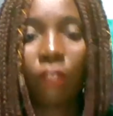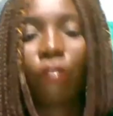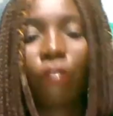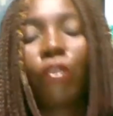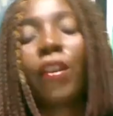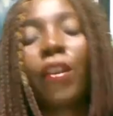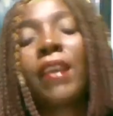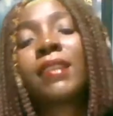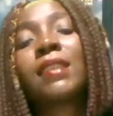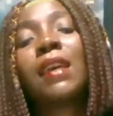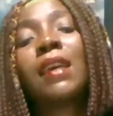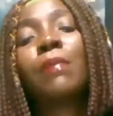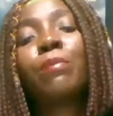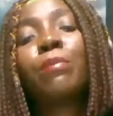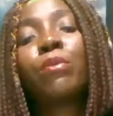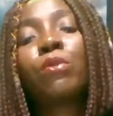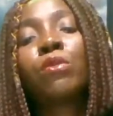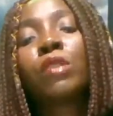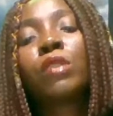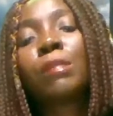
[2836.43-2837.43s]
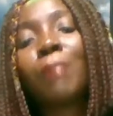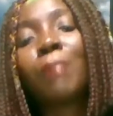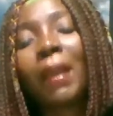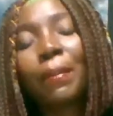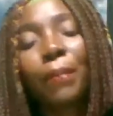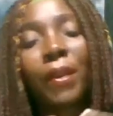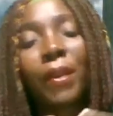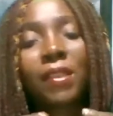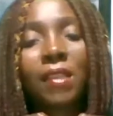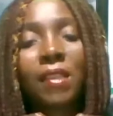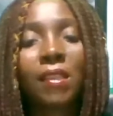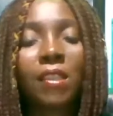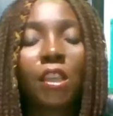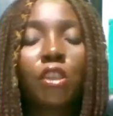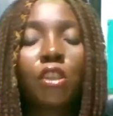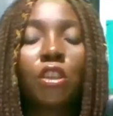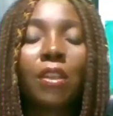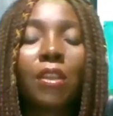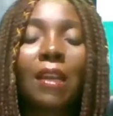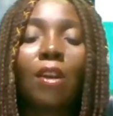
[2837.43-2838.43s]
For example, my
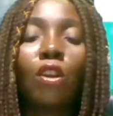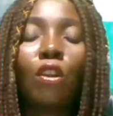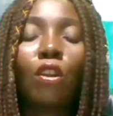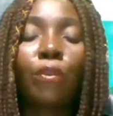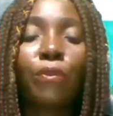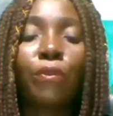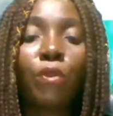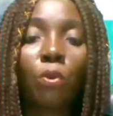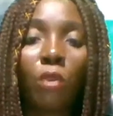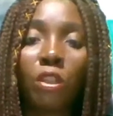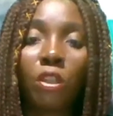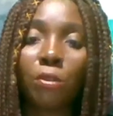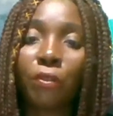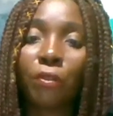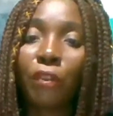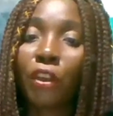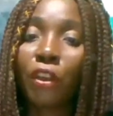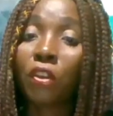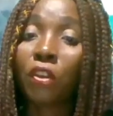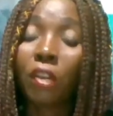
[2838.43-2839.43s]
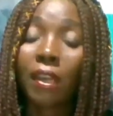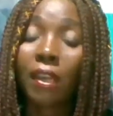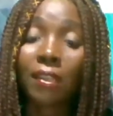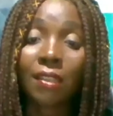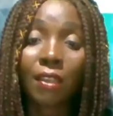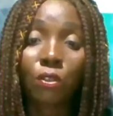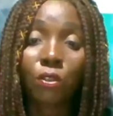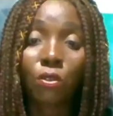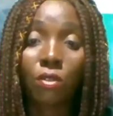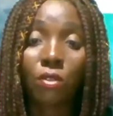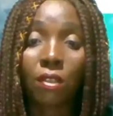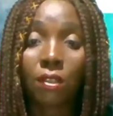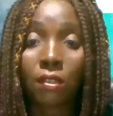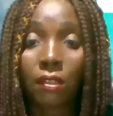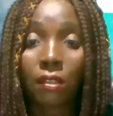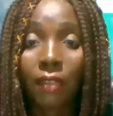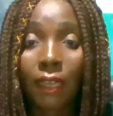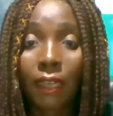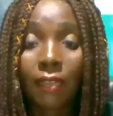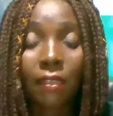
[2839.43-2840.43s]
presentation that all of you watched before you connected to
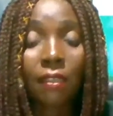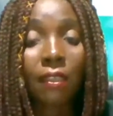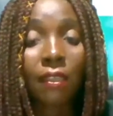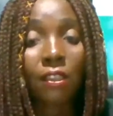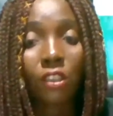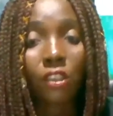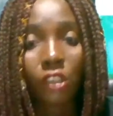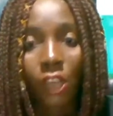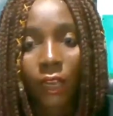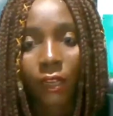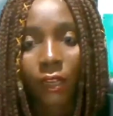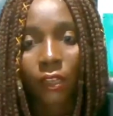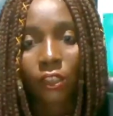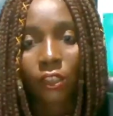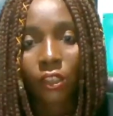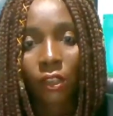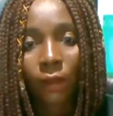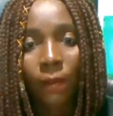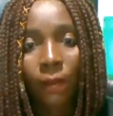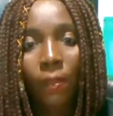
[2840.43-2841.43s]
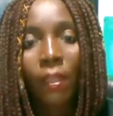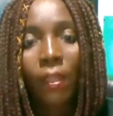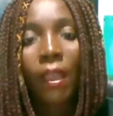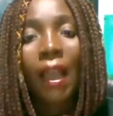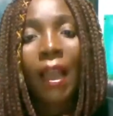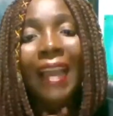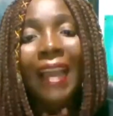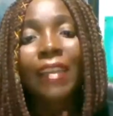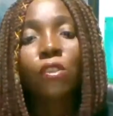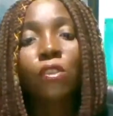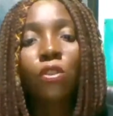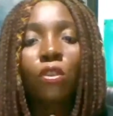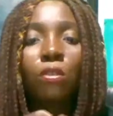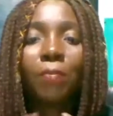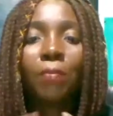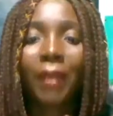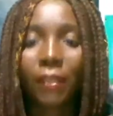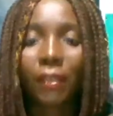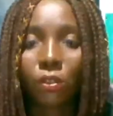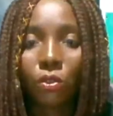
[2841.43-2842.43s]
this 90 days challenge, I
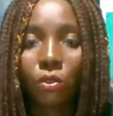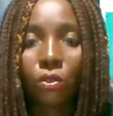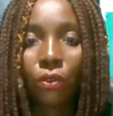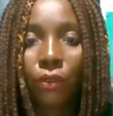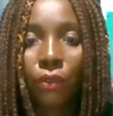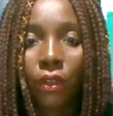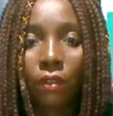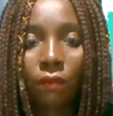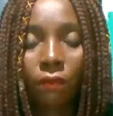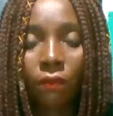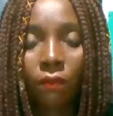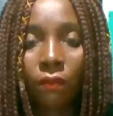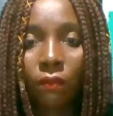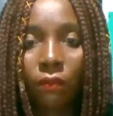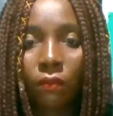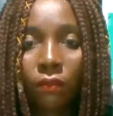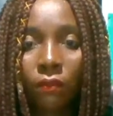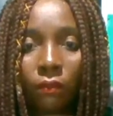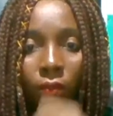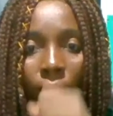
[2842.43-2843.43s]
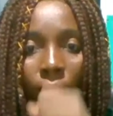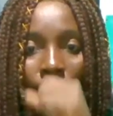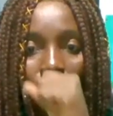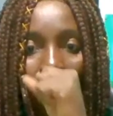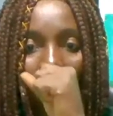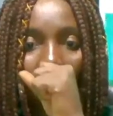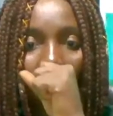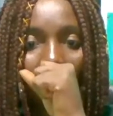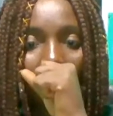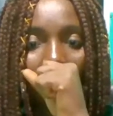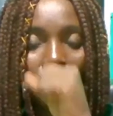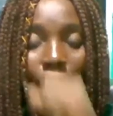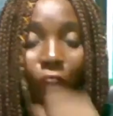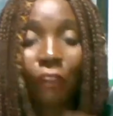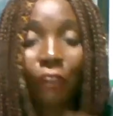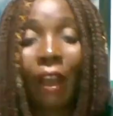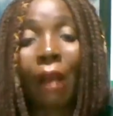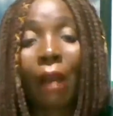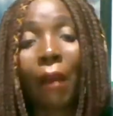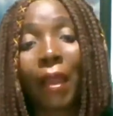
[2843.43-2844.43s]
told my story
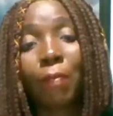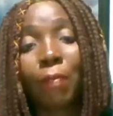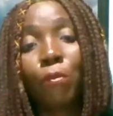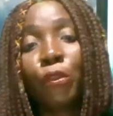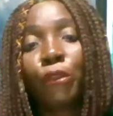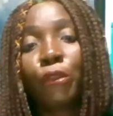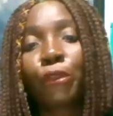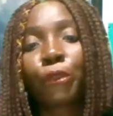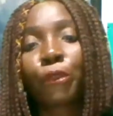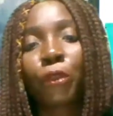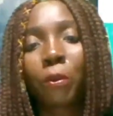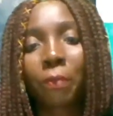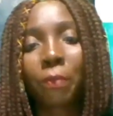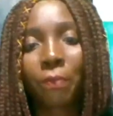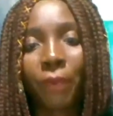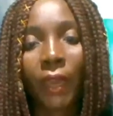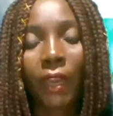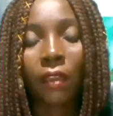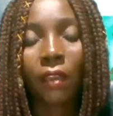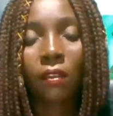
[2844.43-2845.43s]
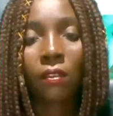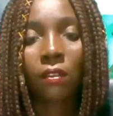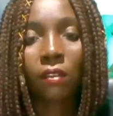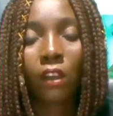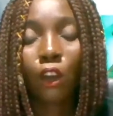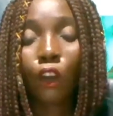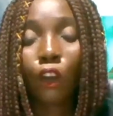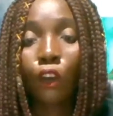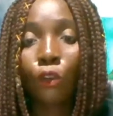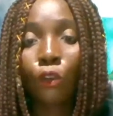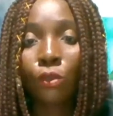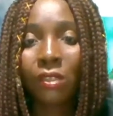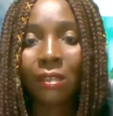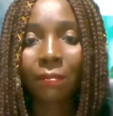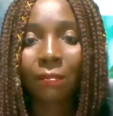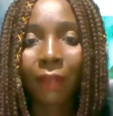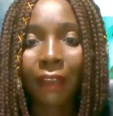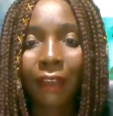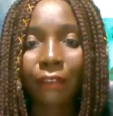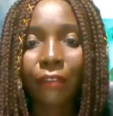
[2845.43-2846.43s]
of how I moved from pain,
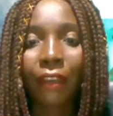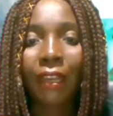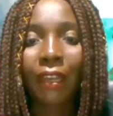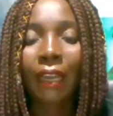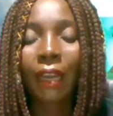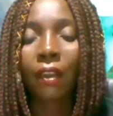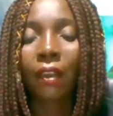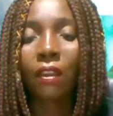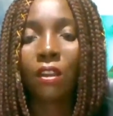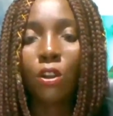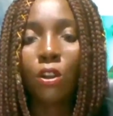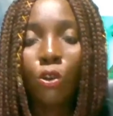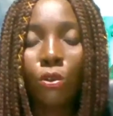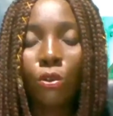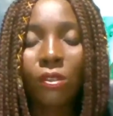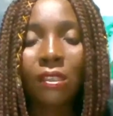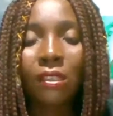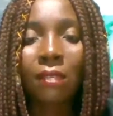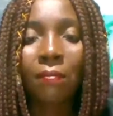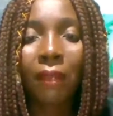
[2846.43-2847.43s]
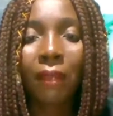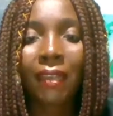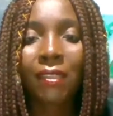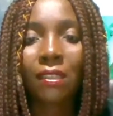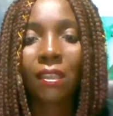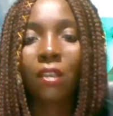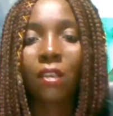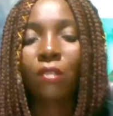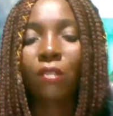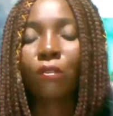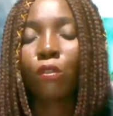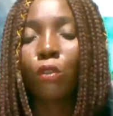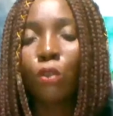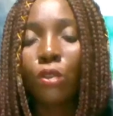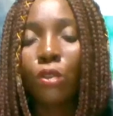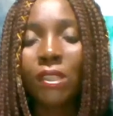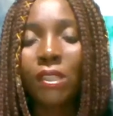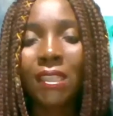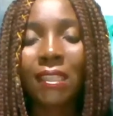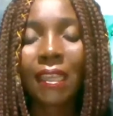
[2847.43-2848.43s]
losing my father, losing myself,
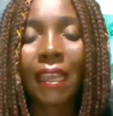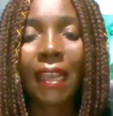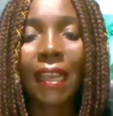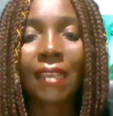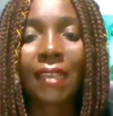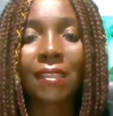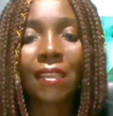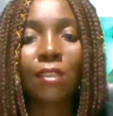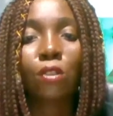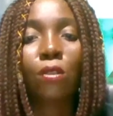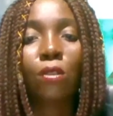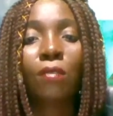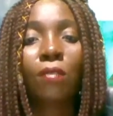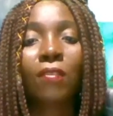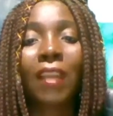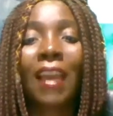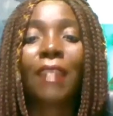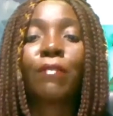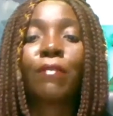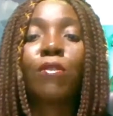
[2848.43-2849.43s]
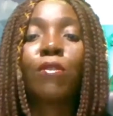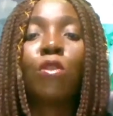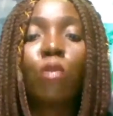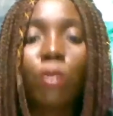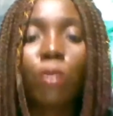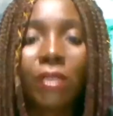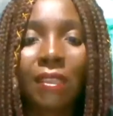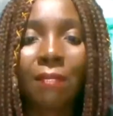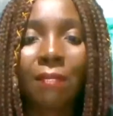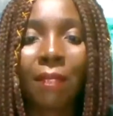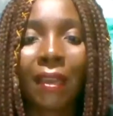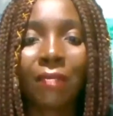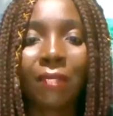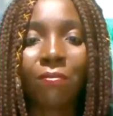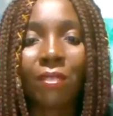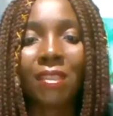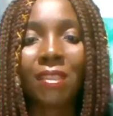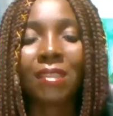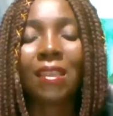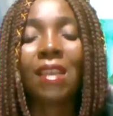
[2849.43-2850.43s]
losing the essence of life, losing my
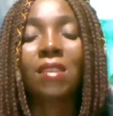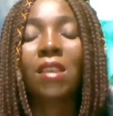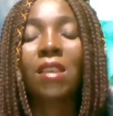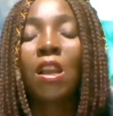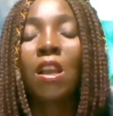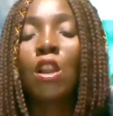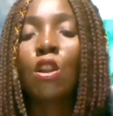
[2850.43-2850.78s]
business,